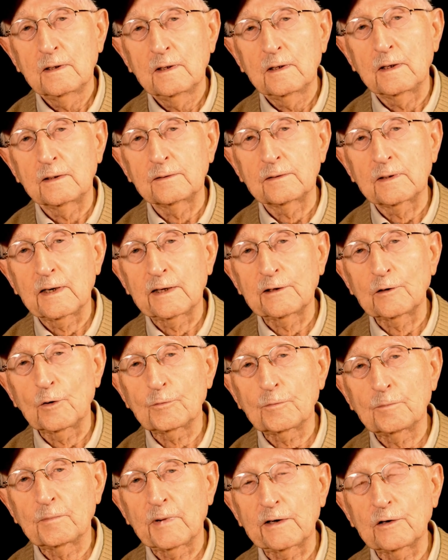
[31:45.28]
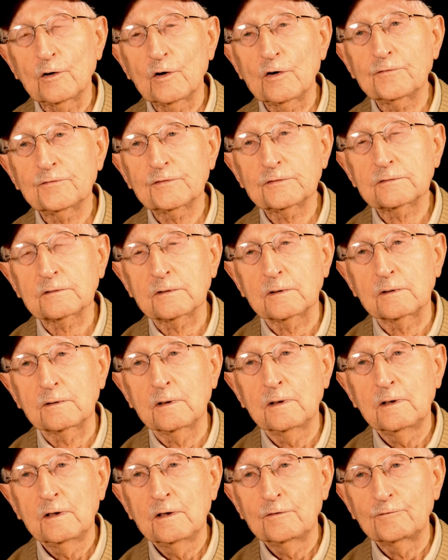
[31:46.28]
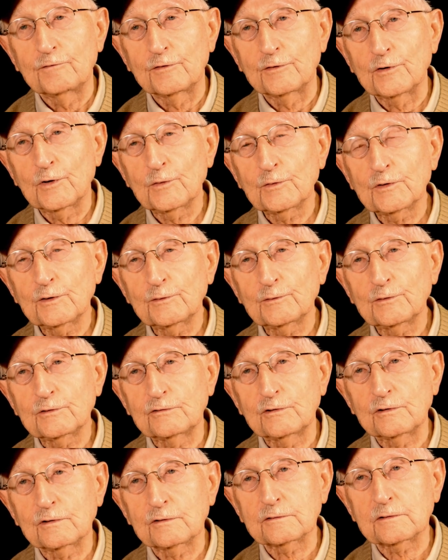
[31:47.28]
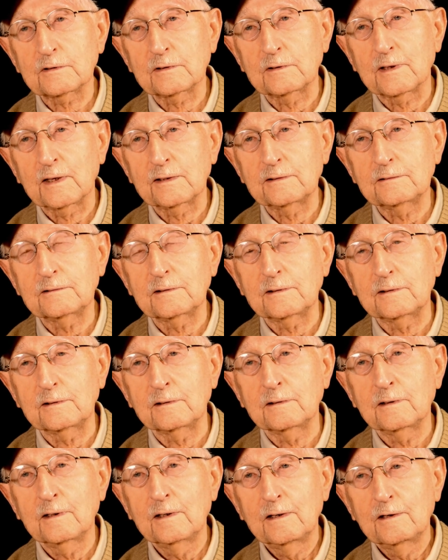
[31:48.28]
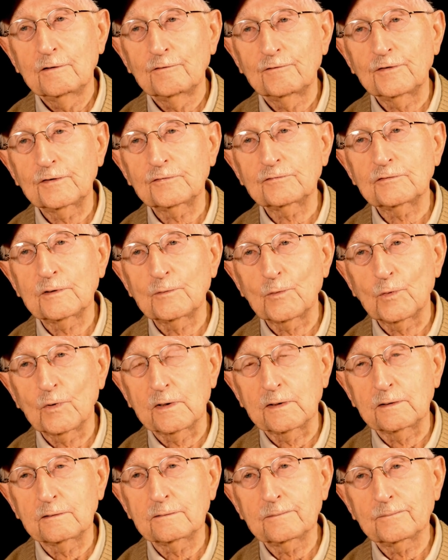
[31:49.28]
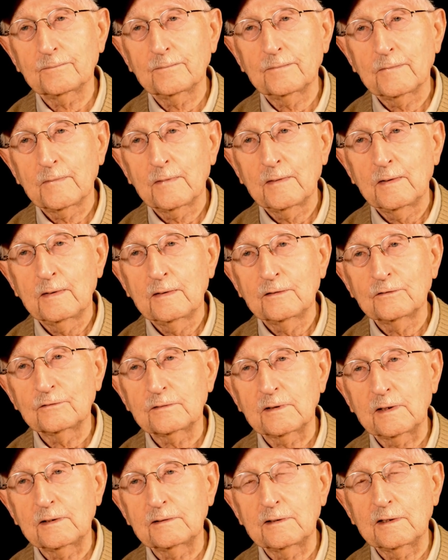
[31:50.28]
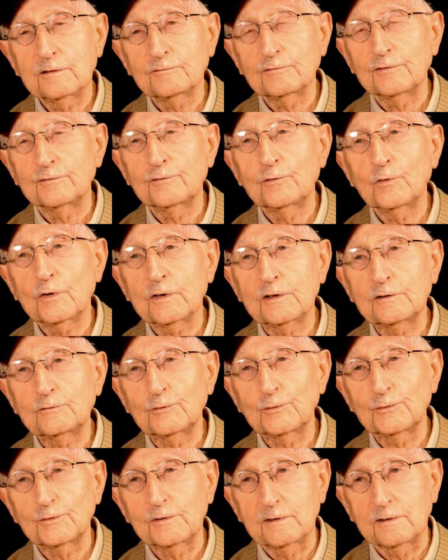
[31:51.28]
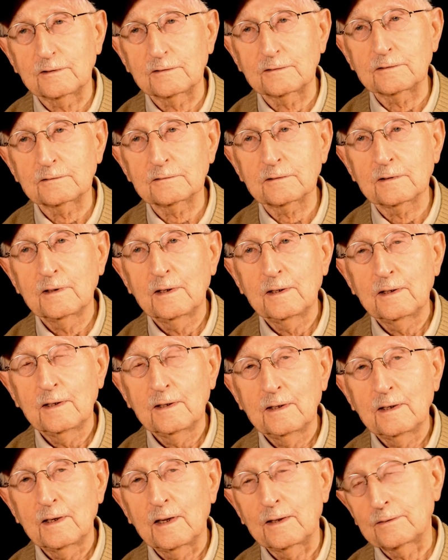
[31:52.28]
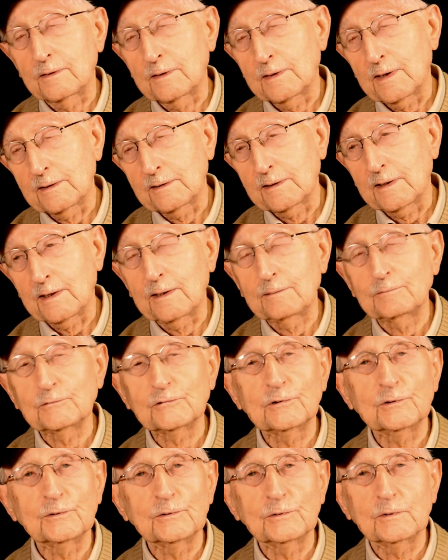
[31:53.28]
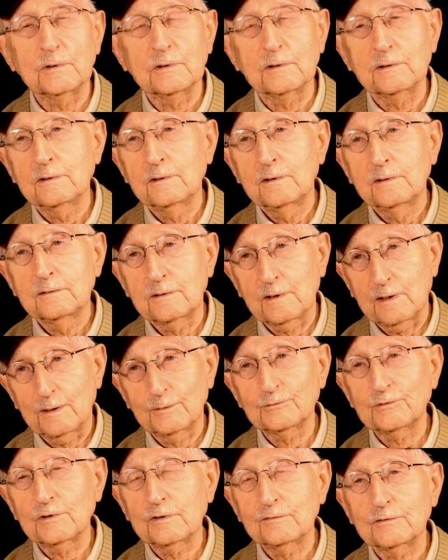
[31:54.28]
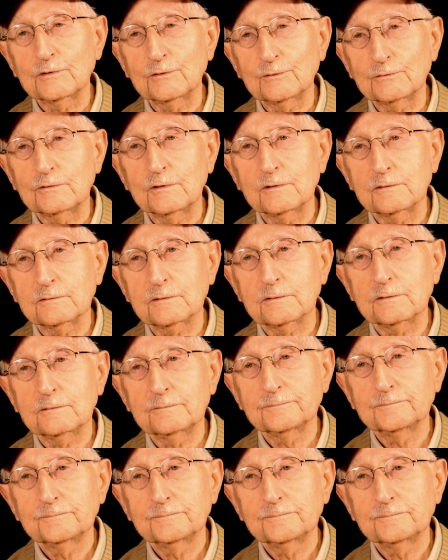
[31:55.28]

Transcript: and then I opened my office in Verona, New Jersey in 1951, stayed there for 42 years. Wow. And then I came to Toms River, New Jersey.